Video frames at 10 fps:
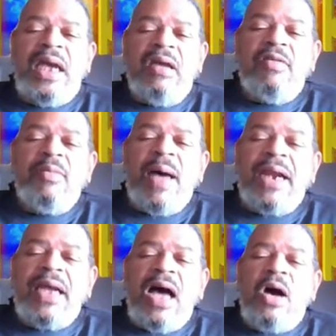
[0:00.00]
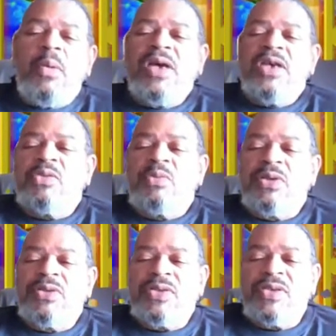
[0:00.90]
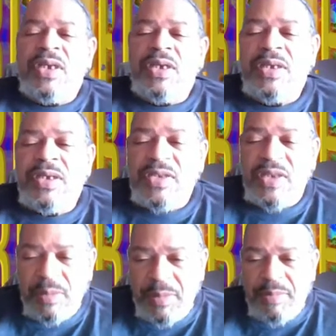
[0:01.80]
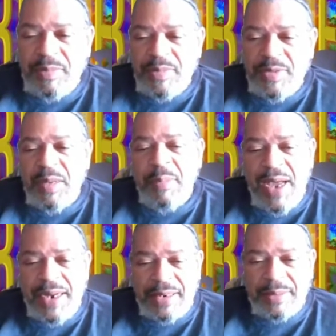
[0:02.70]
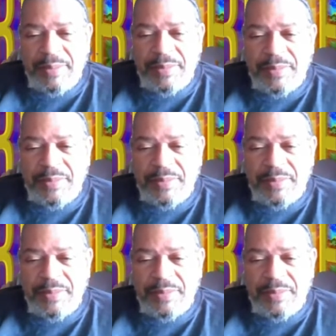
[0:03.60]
Everybody always wants some somebody.